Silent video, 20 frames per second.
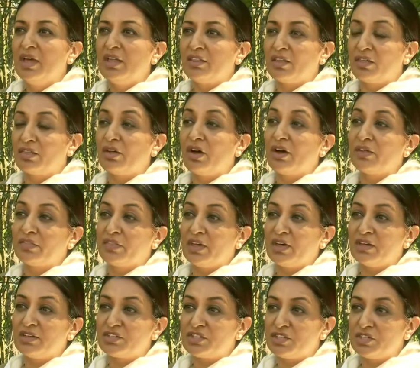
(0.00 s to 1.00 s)
the thought
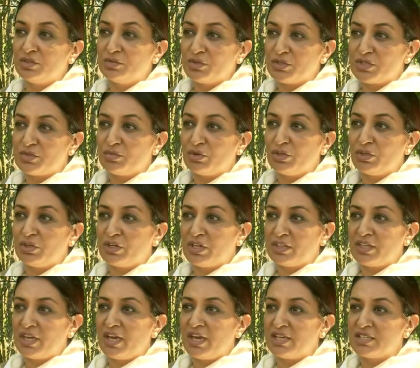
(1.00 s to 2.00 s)
that she was murdered
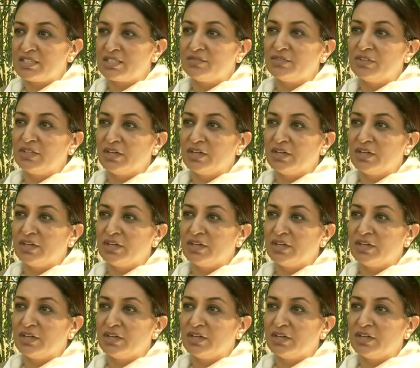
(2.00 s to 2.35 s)
at the hands of